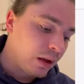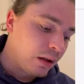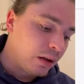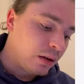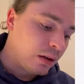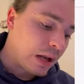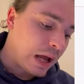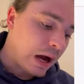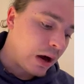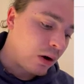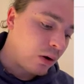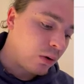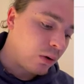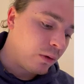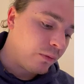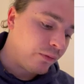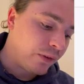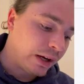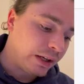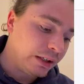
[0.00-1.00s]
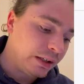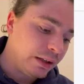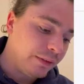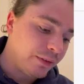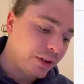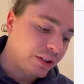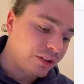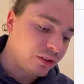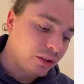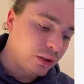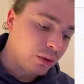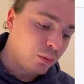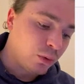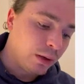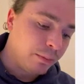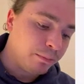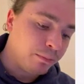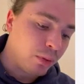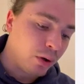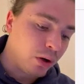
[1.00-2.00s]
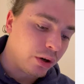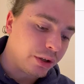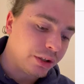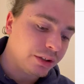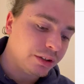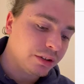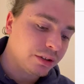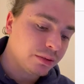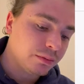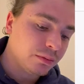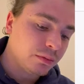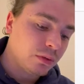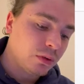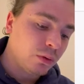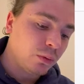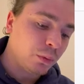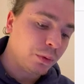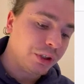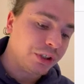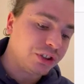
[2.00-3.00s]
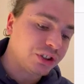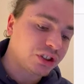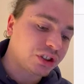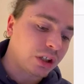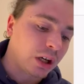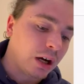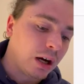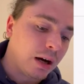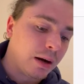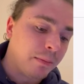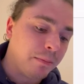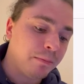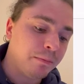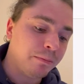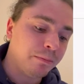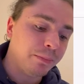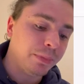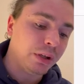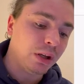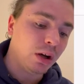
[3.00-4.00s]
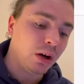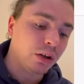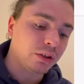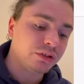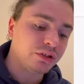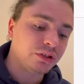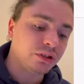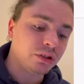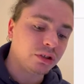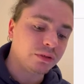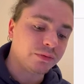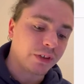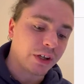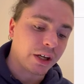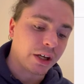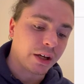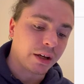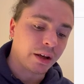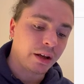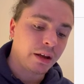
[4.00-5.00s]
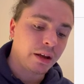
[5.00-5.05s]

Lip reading: Now, finally, there is only one point which belongs to the